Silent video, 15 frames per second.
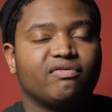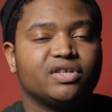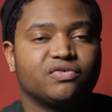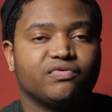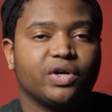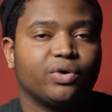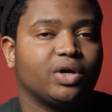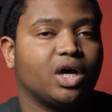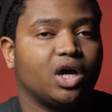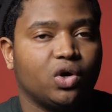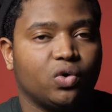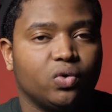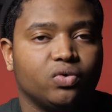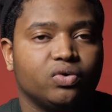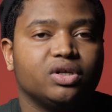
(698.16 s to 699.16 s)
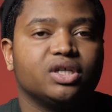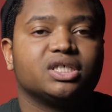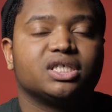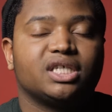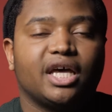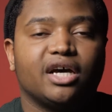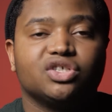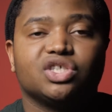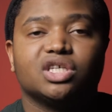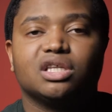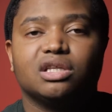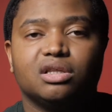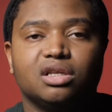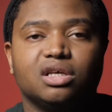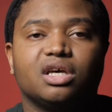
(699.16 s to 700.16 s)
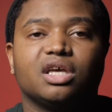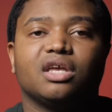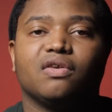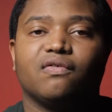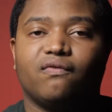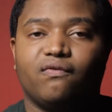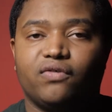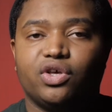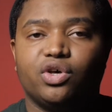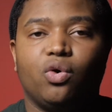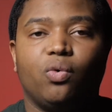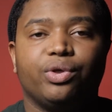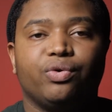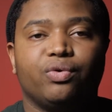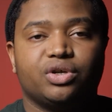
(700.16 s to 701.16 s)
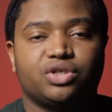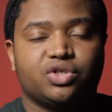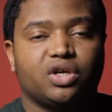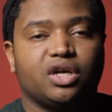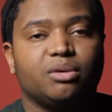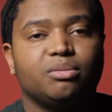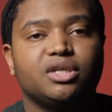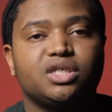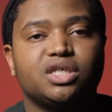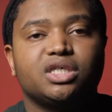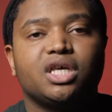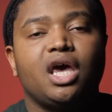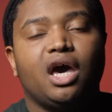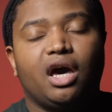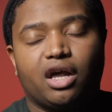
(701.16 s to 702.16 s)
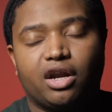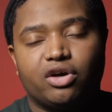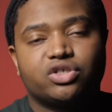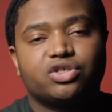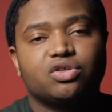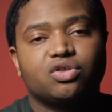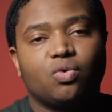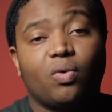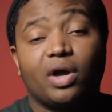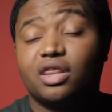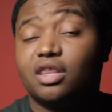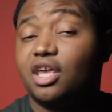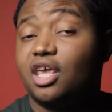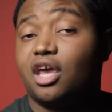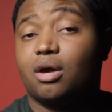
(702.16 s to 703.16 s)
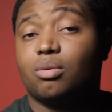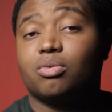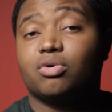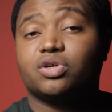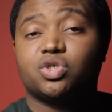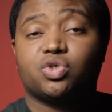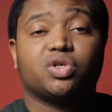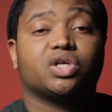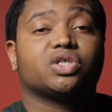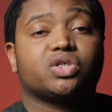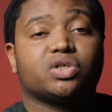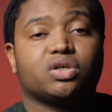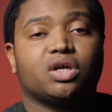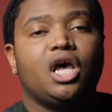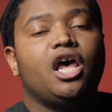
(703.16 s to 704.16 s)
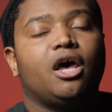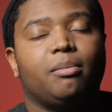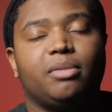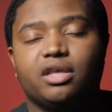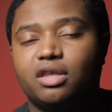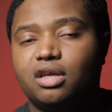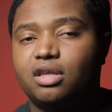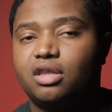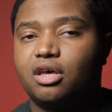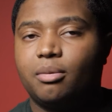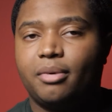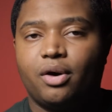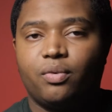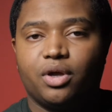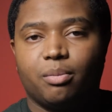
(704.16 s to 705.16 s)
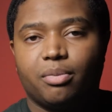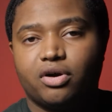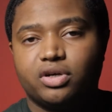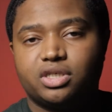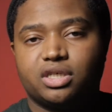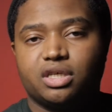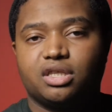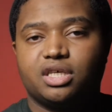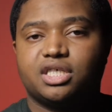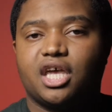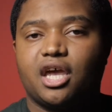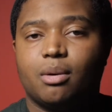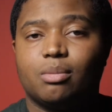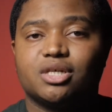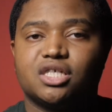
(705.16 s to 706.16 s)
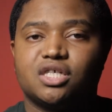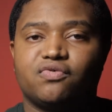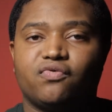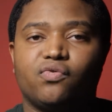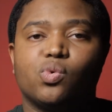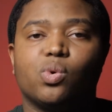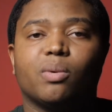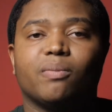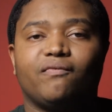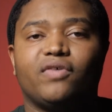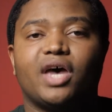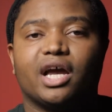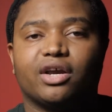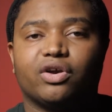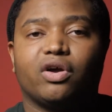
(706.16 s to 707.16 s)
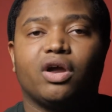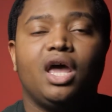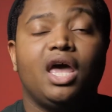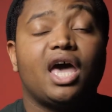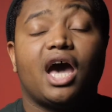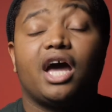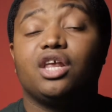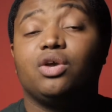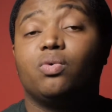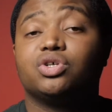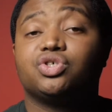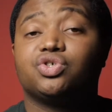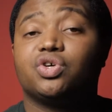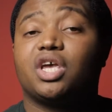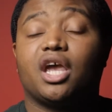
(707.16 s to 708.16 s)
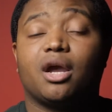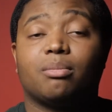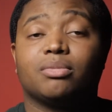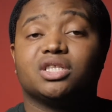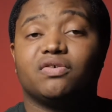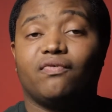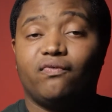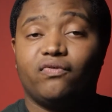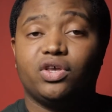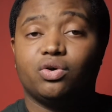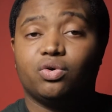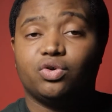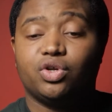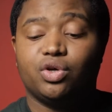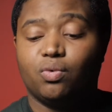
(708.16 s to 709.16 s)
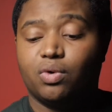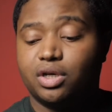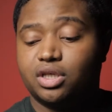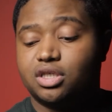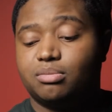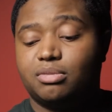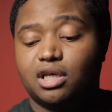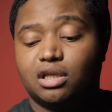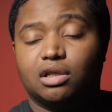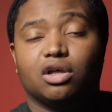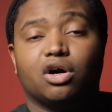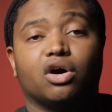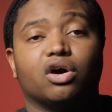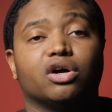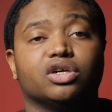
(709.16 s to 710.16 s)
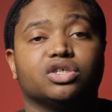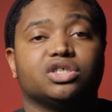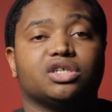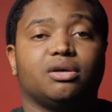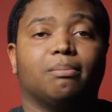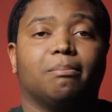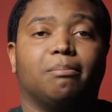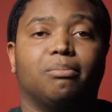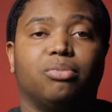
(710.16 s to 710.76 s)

this very old nostalgic look and feel when you get your images, and also the way the camera is structured. Big thing to think about when you're purchasing these cameras is form factor. How do you want your camera to feel? Do you want it to be large and